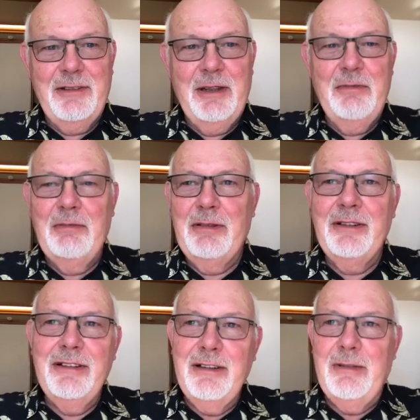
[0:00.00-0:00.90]
I mean,
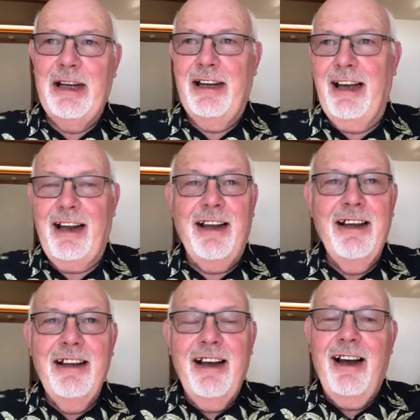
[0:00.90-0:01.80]
blooming heck,
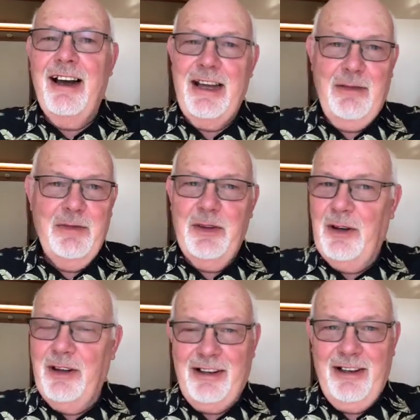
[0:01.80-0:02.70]
I am
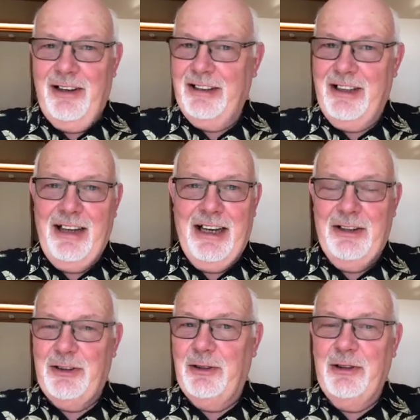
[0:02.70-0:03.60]
not a guardian
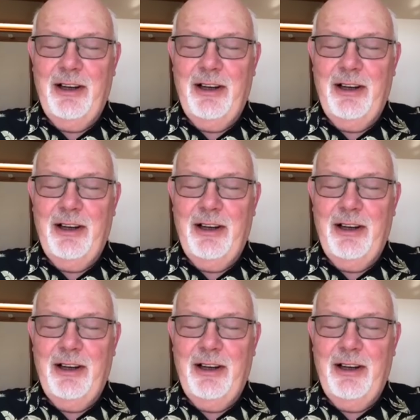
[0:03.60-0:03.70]
angel.